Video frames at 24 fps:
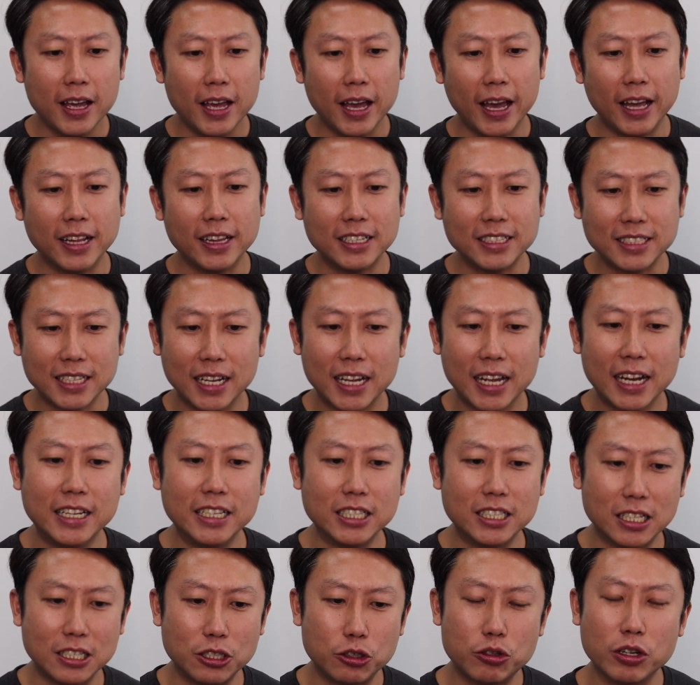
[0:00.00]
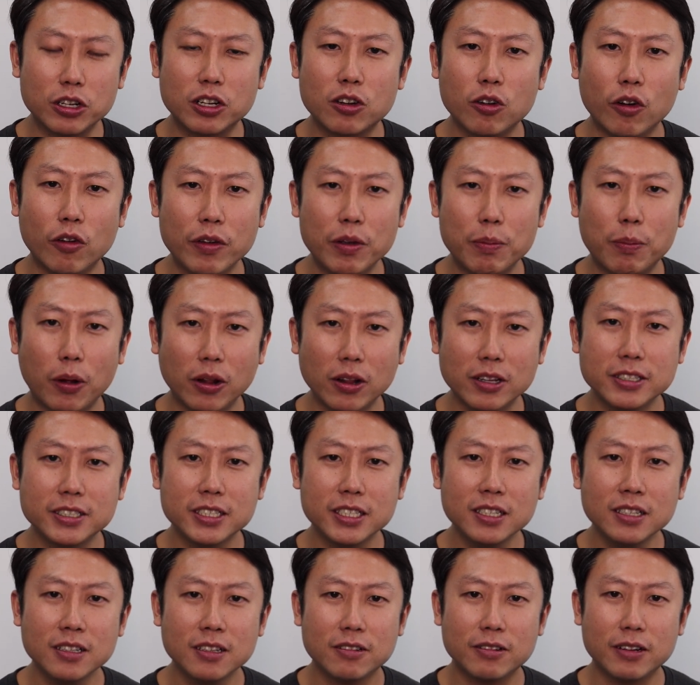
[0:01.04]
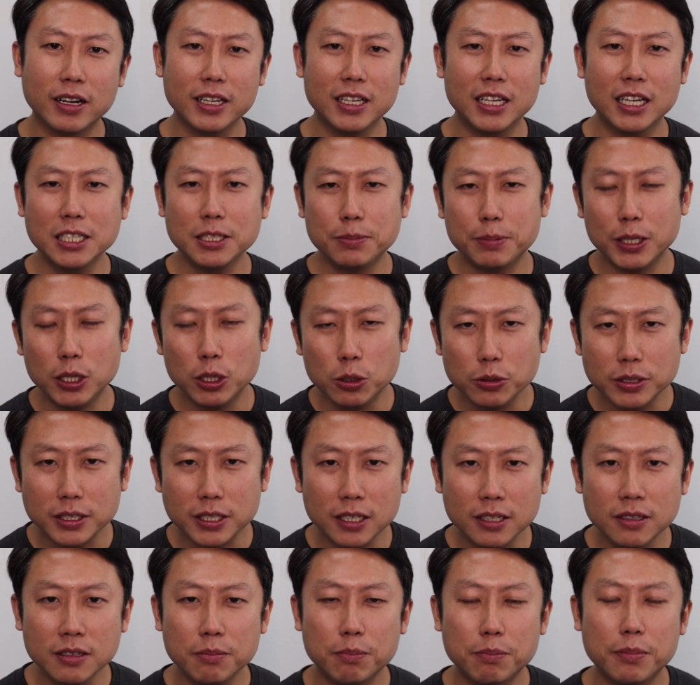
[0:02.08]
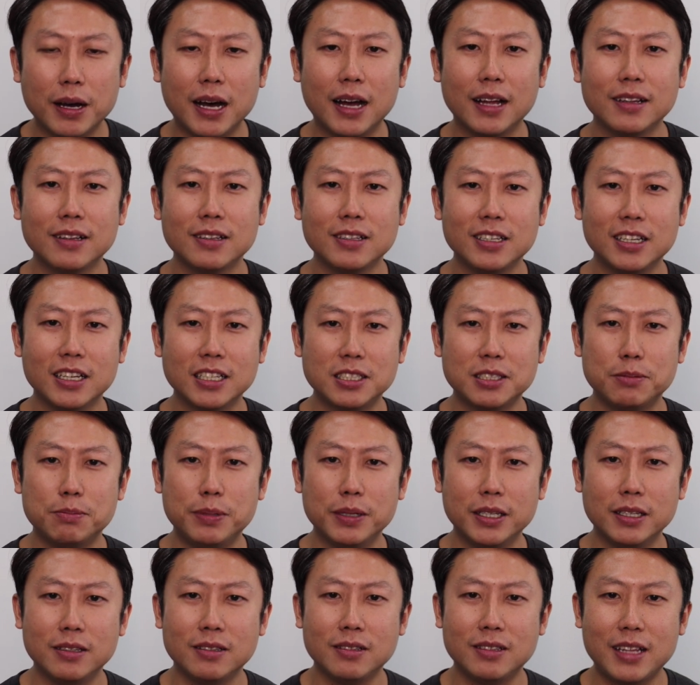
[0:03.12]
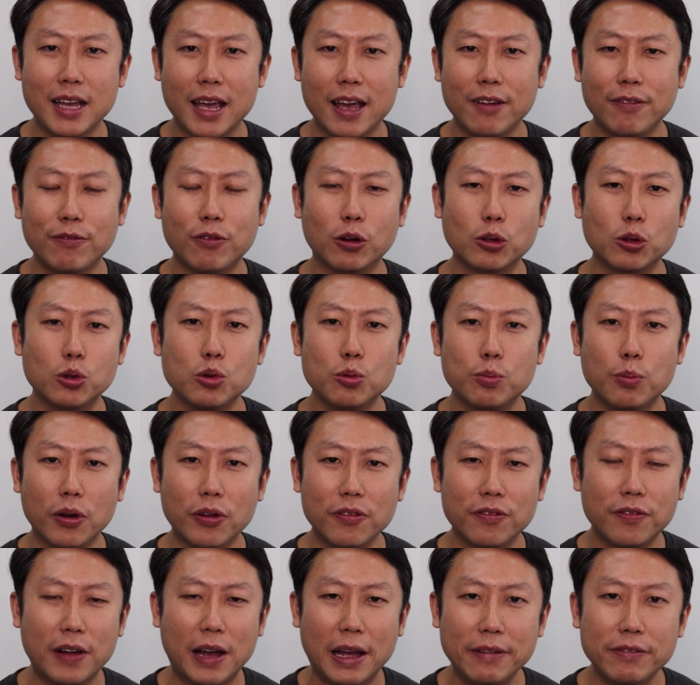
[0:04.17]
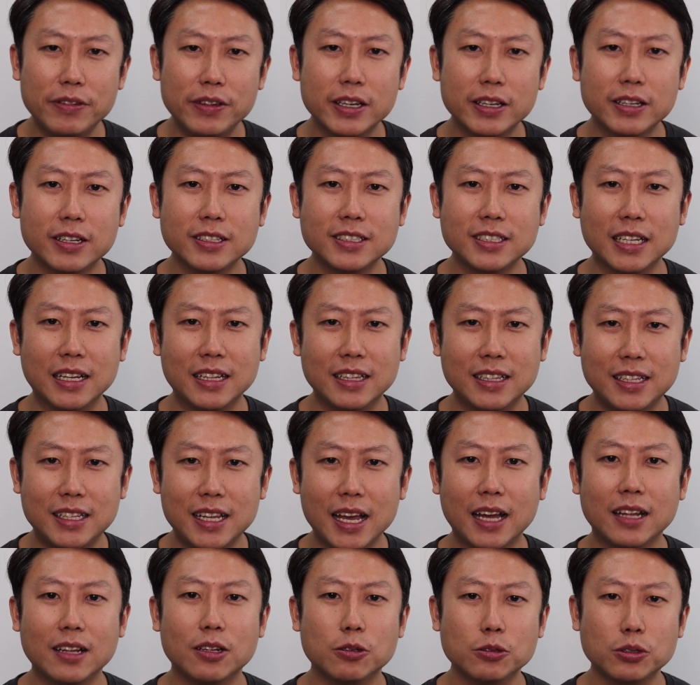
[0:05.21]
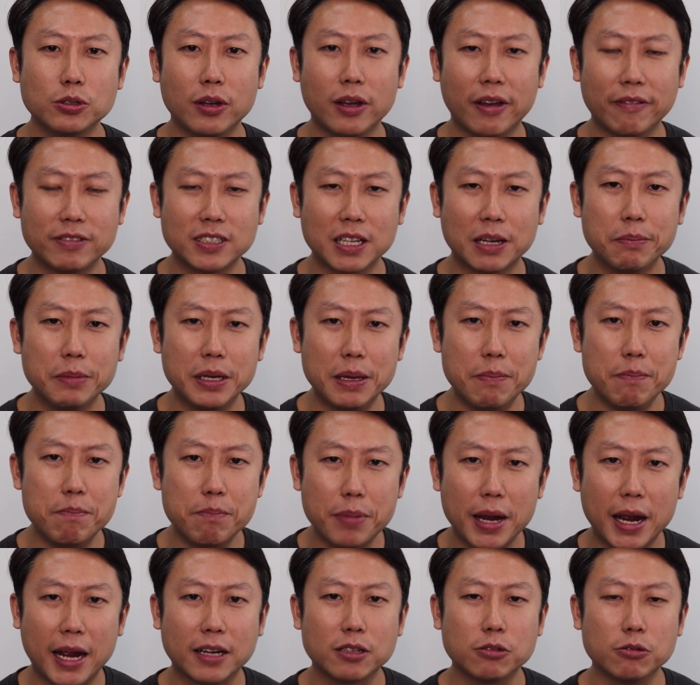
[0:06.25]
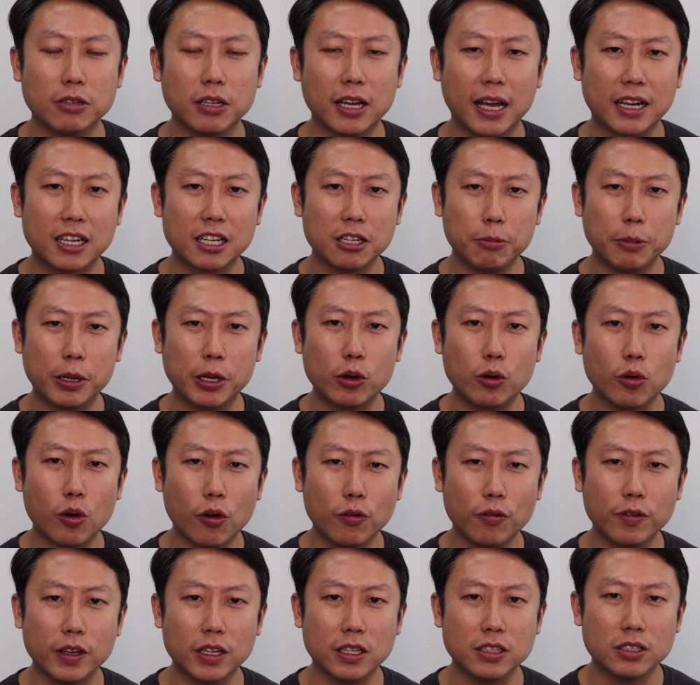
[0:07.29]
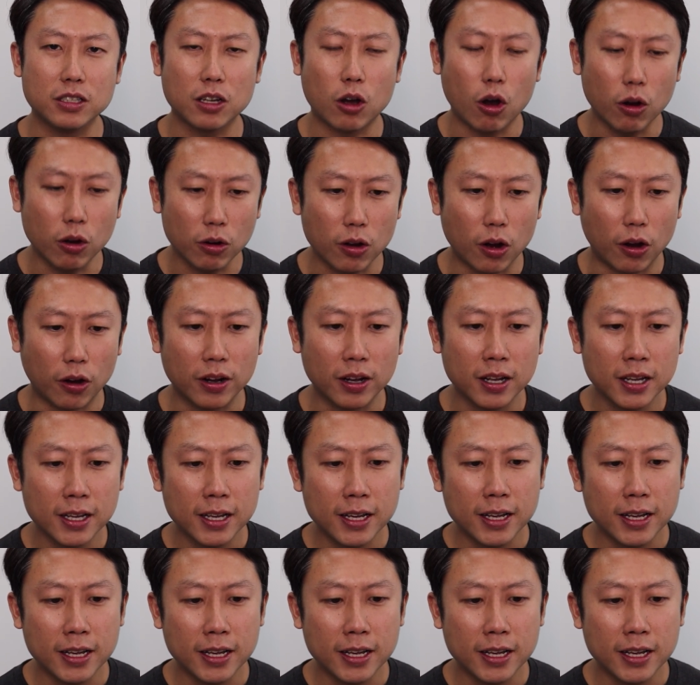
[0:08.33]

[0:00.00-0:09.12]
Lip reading: And the second is the strict COVID policy, right? It has been loosened, but it has been there for 2.5 years, and that also have some impact to the economic growth in Hong Kong.